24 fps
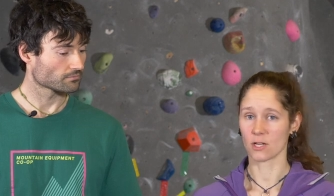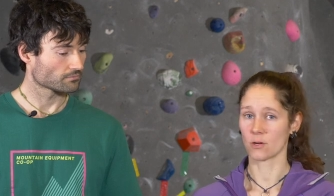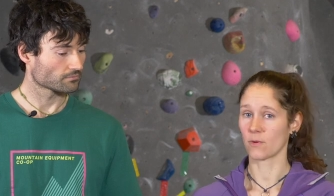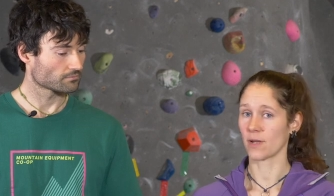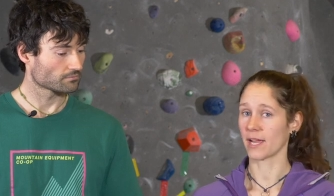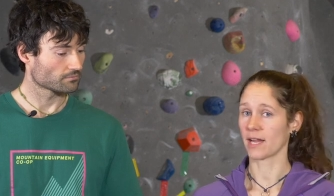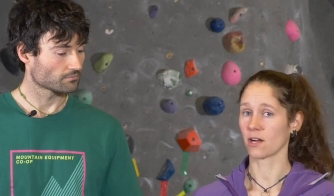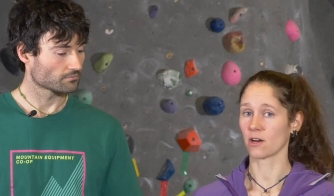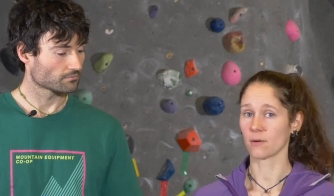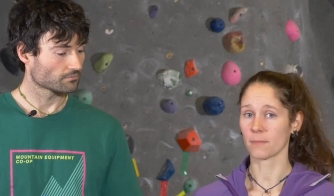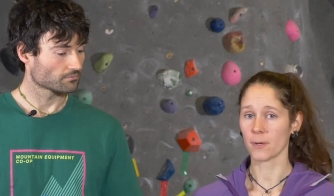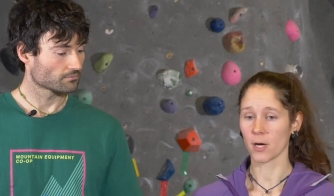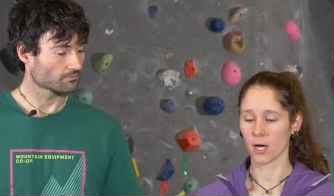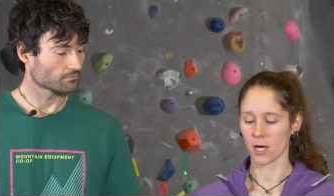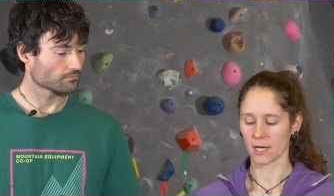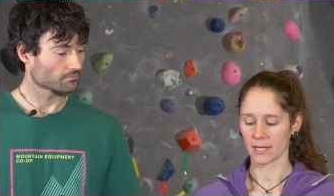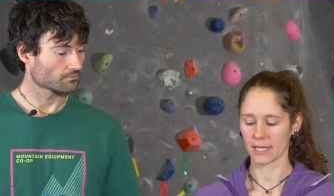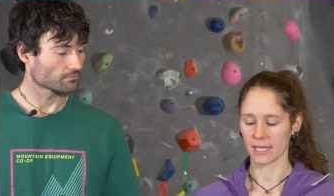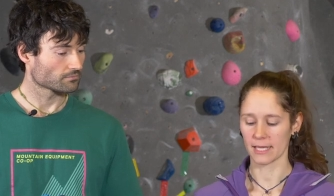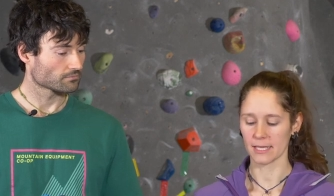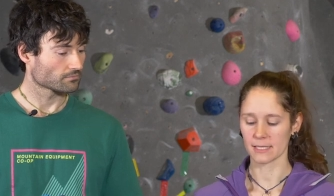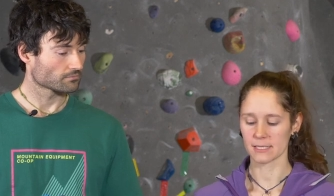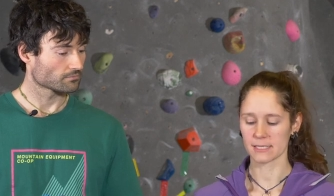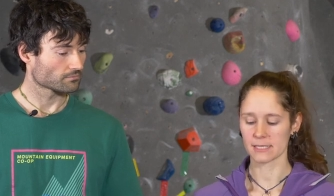Speaker 1: no air
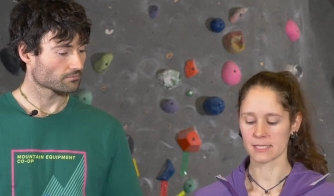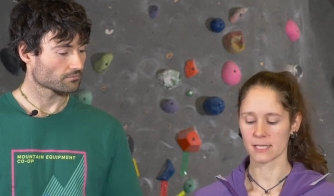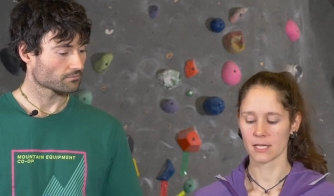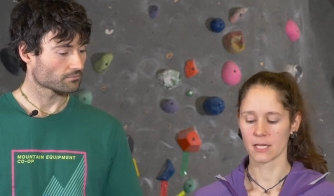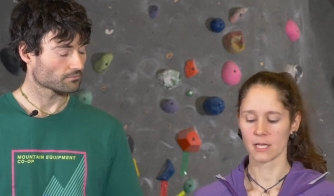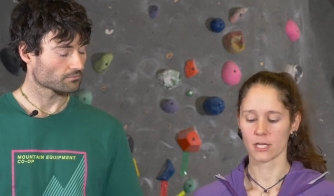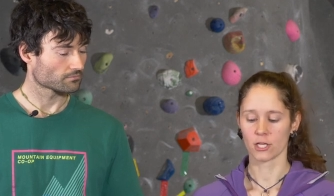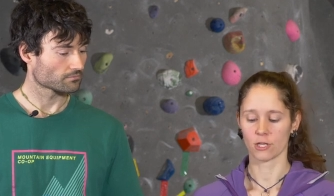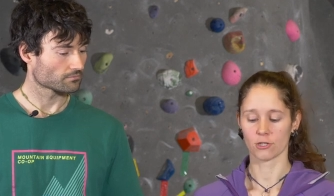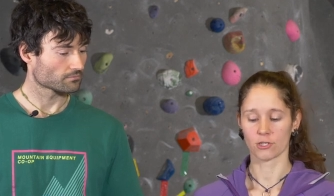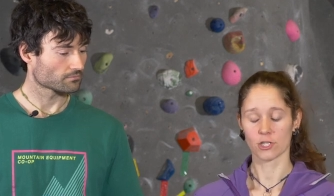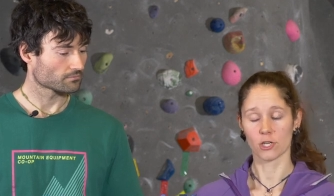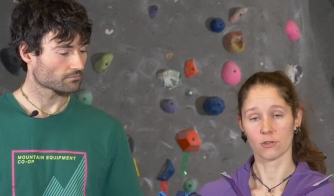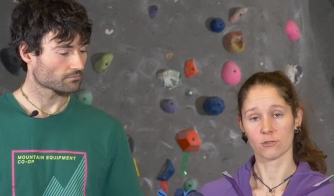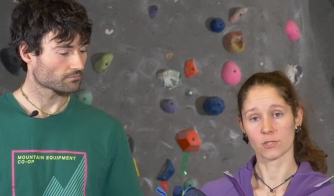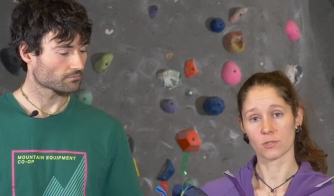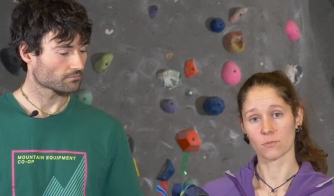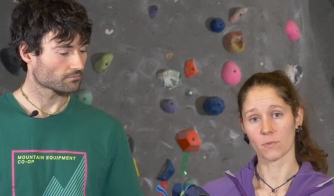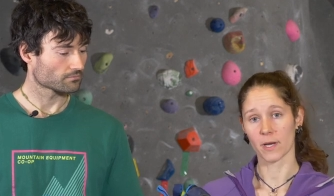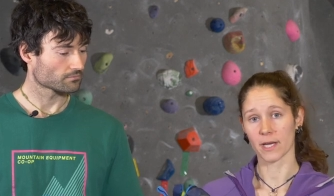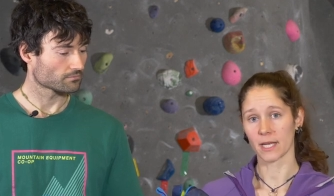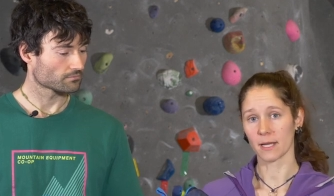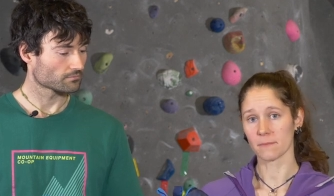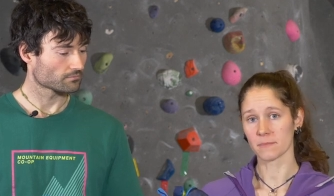pockets, your
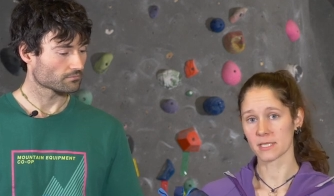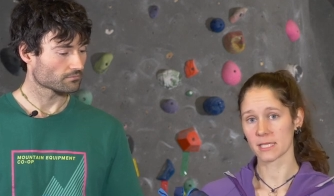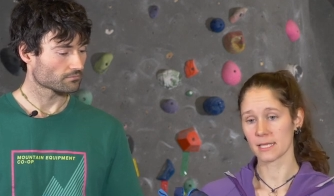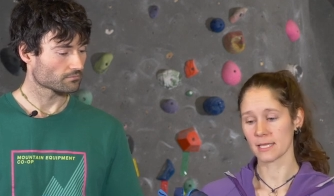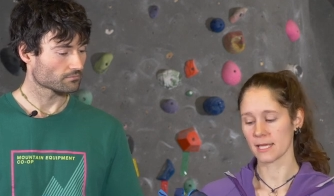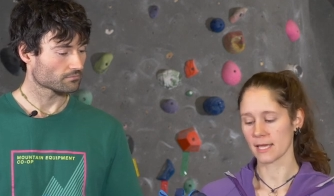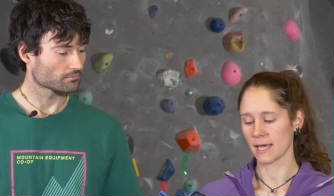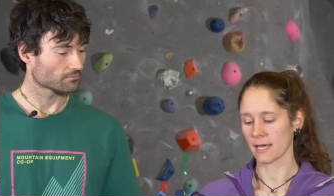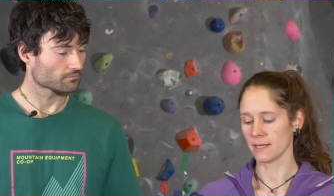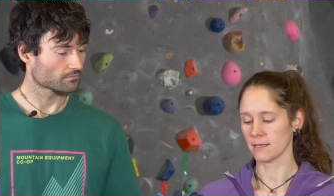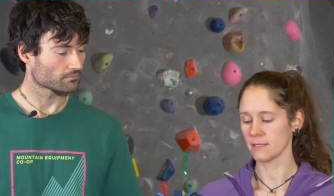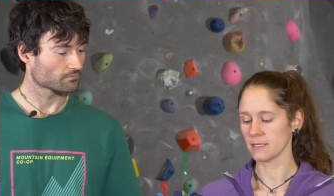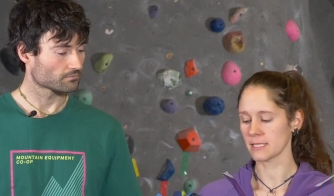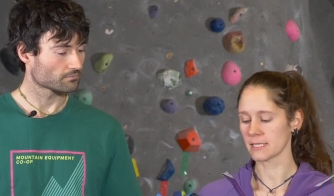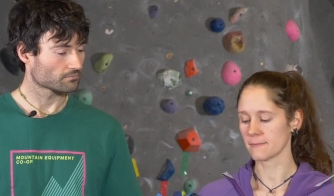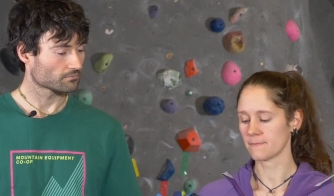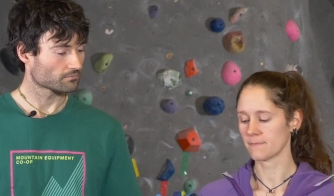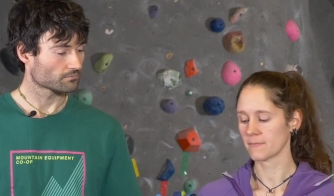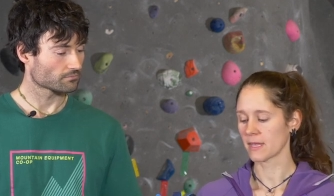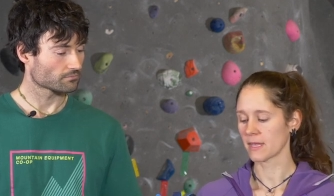toes right up to the end.